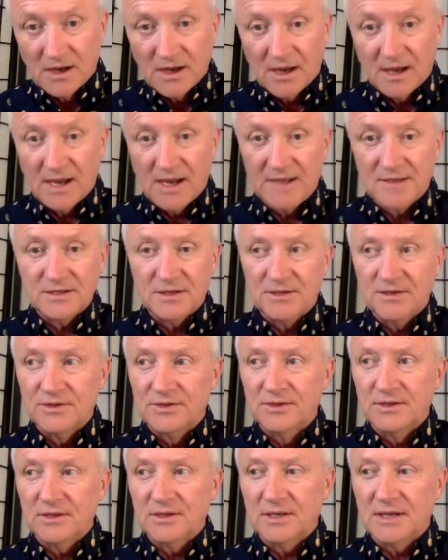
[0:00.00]
And
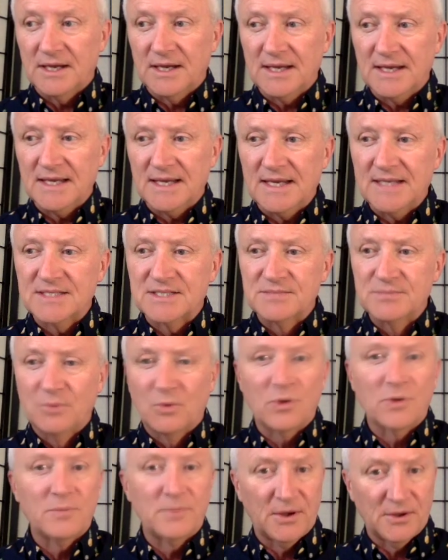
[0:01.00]
it's
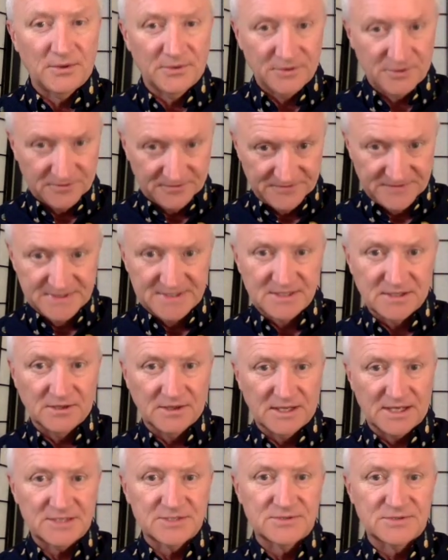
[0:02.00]
more about their physical
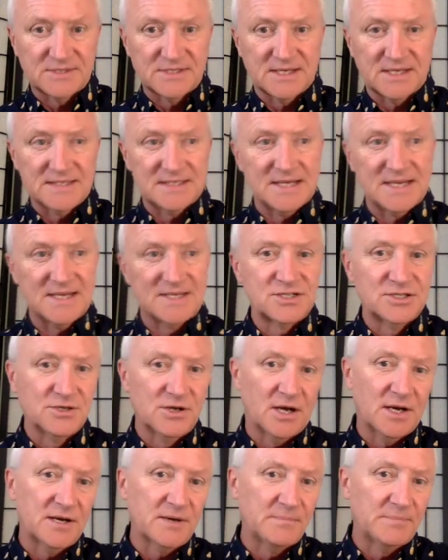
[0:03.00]
exercise. It's
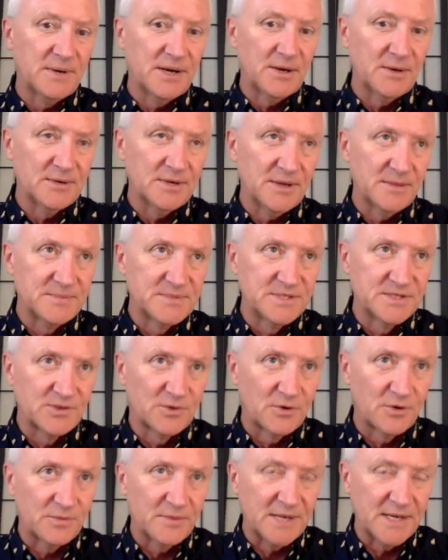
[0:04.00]
not about
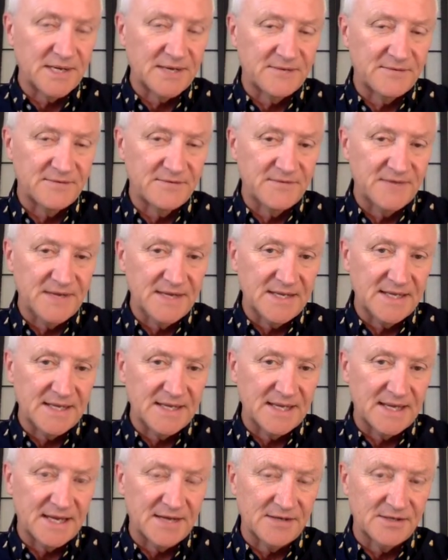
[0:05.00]
absorbing and
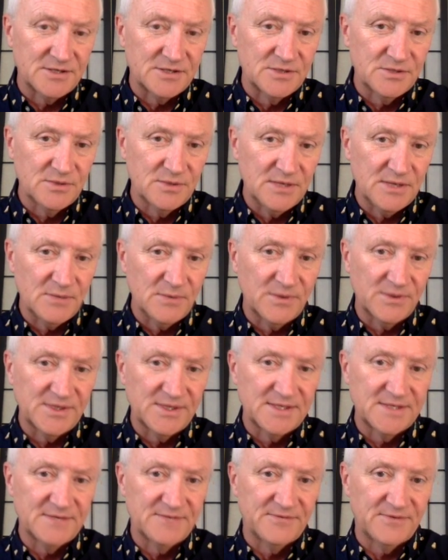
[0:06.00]
feeling and attuning with the
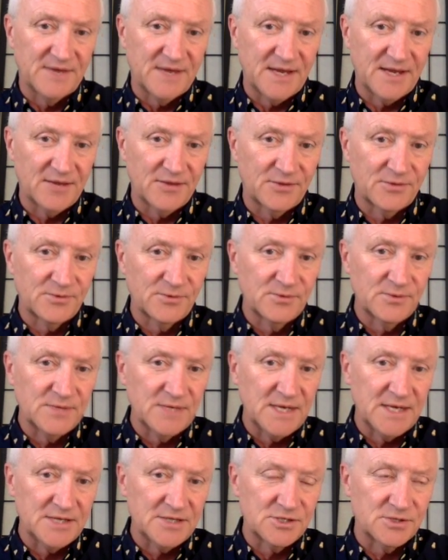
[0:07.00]
divine through
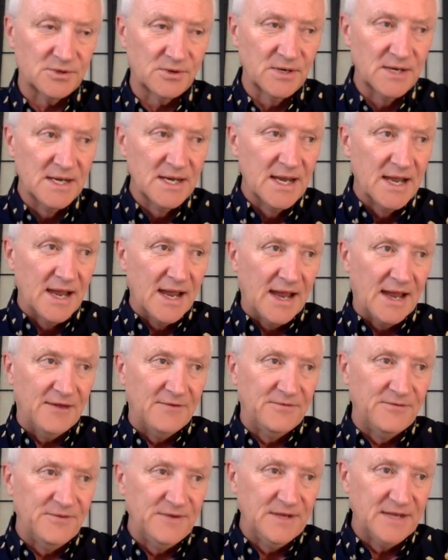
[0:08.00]
nature and
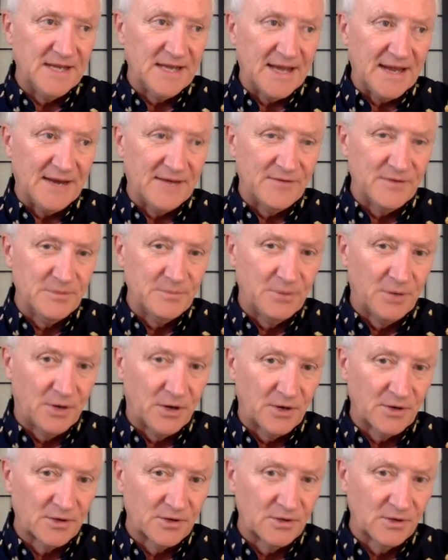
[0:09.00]
feeling every
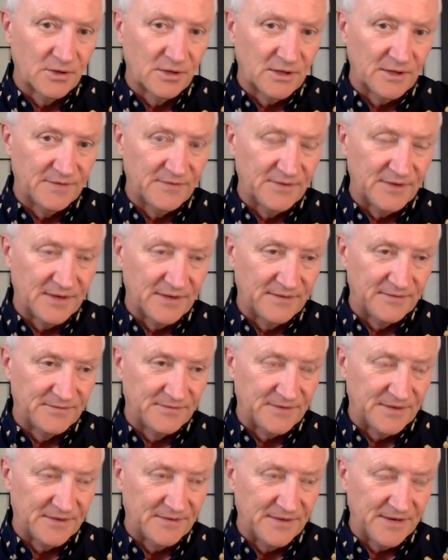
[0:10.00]
particle
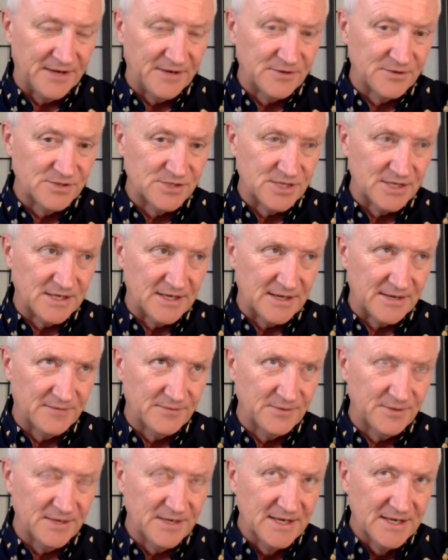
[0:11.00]
of energy and
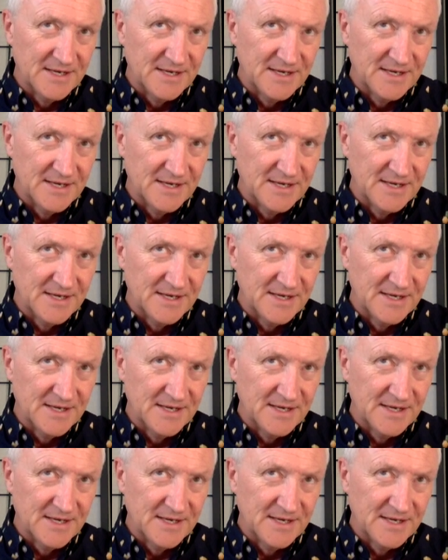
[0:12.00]
every